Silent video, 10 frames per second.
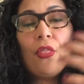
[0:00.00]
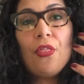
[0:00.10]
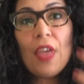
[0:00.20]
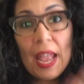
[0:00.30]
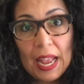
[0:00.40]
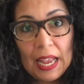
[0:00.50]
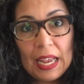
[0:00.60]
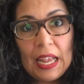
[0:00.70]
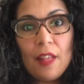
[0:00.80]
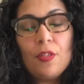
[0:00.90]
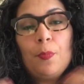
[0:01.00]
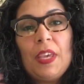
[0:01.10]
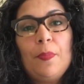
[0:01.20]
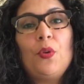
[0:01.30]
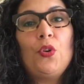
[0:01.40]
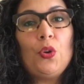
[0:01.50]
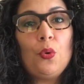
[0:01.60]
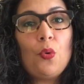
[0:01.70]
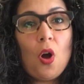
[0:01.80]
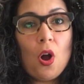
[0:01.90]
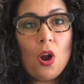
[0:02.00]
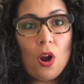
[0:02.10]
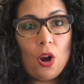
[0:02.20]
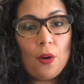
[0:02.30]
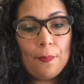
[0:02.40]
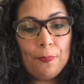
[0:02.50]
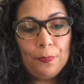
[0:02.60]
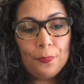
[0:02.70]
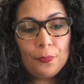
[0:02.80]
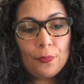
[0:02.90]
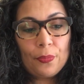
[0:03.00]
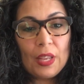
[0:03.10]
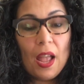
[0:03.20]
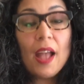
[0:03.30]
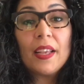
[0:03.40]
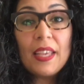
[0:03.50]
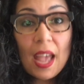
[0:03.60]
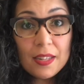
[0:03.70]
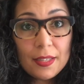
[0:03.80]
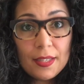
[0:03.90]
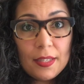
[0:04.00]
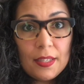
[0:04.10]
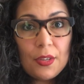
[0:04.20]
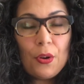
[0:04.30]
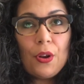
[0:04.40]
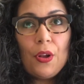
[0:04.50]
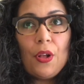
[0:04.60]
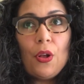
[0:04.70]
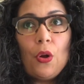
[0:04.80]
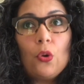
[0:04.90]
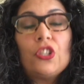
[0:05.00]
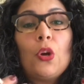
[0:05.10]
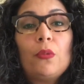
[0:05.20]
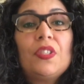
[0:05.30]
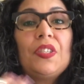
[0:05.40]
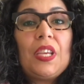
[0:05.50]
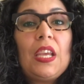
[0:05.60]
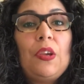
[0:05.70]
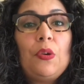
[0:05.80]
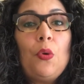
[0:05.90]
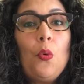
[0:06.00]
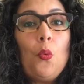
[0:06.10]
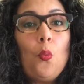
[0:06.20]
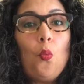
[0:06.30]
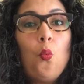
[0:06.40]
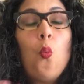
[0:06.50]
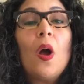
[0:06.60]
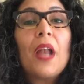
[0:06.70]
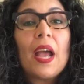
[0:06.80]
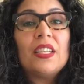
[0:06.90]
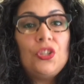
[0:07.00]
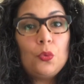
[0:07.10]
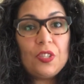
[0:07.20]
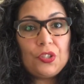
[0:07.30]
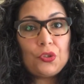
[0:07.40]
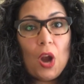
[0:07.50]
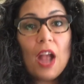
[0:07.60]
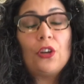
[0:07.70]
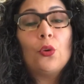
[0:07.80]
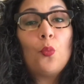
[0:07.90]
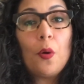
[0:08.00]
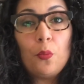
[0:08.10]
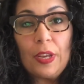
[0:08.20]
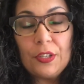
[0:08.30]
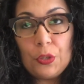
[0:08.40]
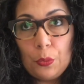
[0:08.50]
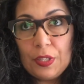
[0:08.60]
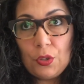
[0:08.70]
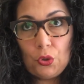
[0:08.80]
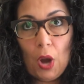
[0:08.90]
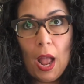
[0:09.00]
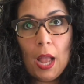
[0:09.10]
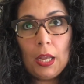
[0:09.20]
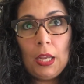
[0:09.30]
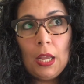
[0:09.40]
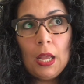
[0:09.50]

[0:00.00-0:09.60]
the people who are against or don't see what I do as drag or what we do as drag,